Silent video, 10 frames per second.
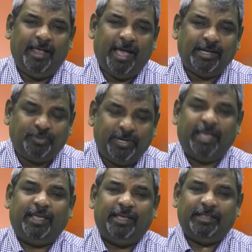And
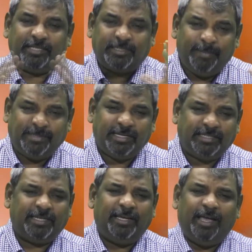today, this
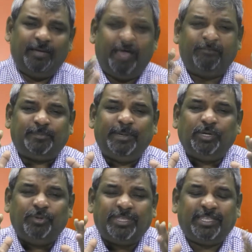message, I've split
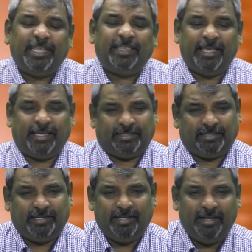into three
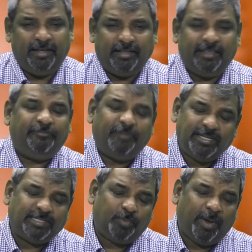things. The
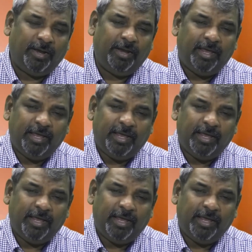first one